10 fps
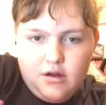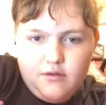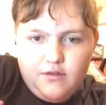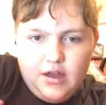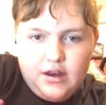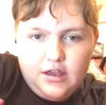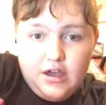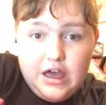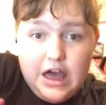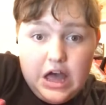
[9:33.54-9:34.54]
with lighting?
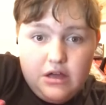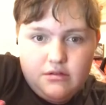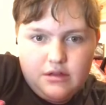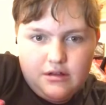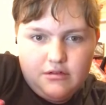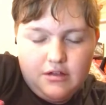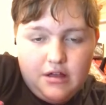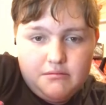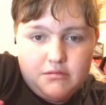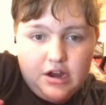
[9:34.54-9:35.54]
That is
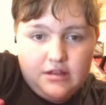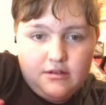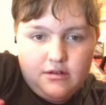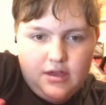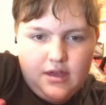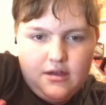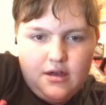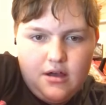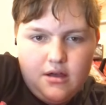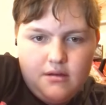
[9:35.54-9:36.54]
right. Okay,
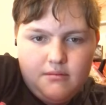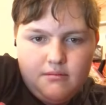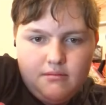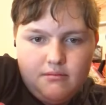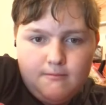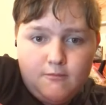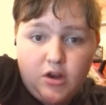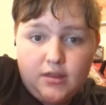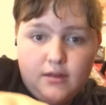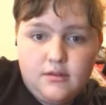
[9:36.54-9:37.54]

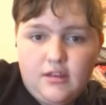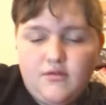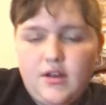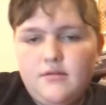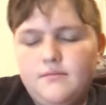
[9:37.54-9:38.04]
right there, that's fine.